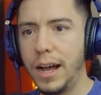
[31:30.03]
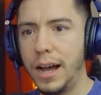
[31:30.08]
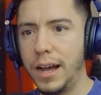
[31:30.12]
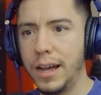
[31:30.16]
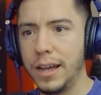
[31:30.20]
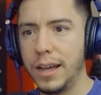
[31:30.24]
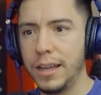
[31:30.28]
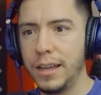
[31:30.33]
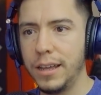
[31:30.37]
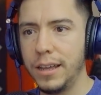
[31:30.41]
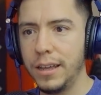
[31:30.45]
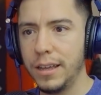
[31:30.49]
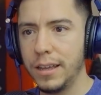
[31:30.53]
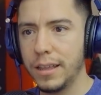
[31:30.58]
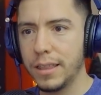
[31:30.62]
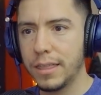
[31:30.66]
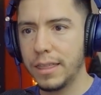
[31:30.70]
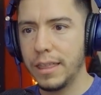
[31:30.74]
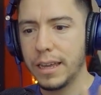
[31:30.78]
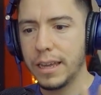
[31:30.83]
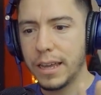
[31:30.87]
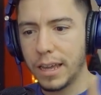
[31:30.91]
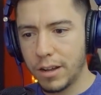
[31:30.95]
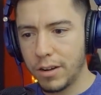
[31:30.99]
I
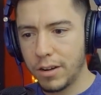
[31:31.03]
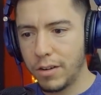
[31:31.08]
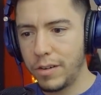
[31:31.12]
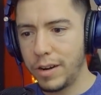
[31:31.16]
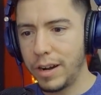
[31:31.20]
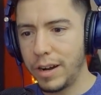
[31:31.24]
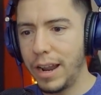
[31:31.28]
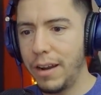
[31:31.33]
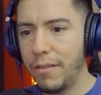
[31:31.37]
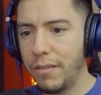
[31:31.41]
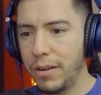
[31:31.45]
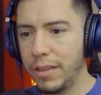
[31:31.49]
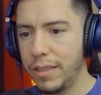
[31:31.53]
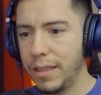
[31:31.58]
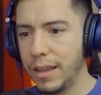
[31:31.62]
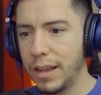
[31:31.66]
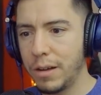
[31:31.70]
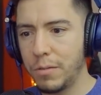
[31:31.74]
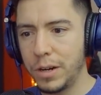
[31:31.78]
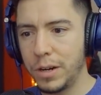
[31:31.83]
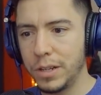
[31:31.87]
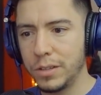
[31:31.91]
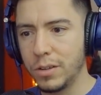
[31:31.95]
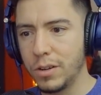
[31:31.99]
think I covered everything
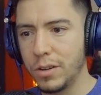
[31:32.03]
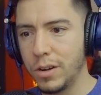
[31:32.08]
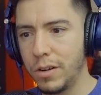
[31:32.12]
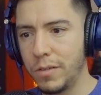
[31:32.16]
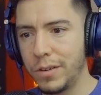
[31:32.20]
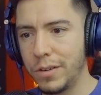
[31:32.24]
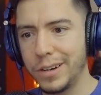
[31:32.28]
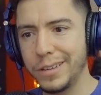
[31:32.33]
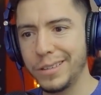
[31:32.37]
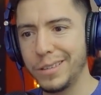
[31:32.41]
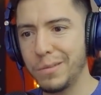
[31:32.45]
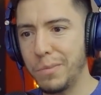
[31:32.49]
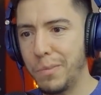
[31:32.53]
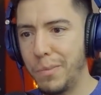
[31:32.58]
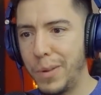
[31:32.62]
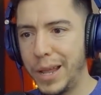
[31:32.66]
I wanted to cover.